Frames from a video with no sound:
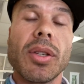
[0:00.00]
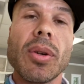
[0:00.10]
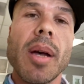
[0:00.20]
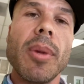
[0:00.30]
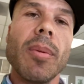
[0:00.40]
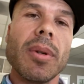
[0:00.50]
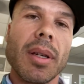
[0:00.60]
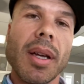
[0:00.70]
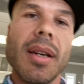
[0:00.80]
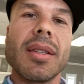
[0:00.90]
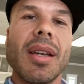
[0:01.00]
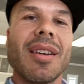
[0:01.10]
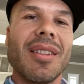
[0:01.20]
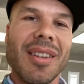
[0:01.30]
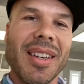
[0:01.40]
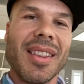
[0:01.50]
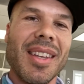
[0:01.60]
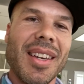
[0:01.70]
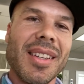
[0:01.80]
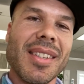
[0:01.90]
So I'm able to kind of take a look at
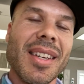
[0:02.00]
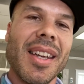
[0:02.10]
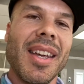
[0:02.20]
things,